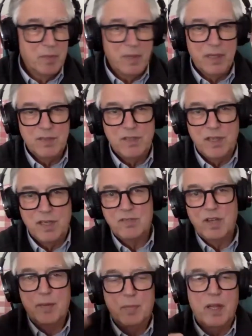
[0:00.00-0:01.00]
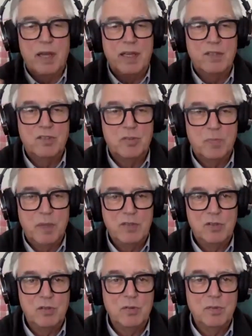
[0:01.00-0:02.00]
but it's an example I can
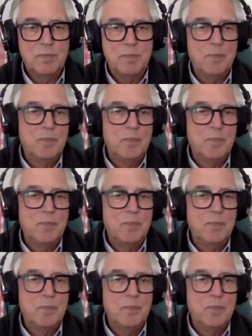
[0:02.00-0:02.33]
speak to.